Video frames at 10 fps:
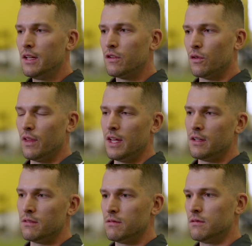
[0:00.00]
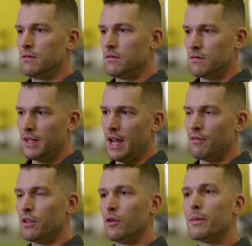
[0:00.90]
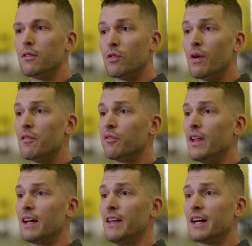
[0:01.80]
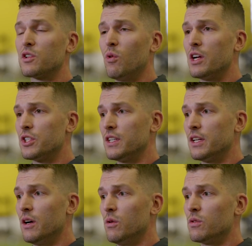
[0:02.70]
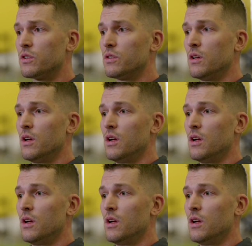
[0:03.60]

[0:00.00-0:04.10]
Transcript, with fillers: So then, kind of a little bit of a red flag. Next question goes,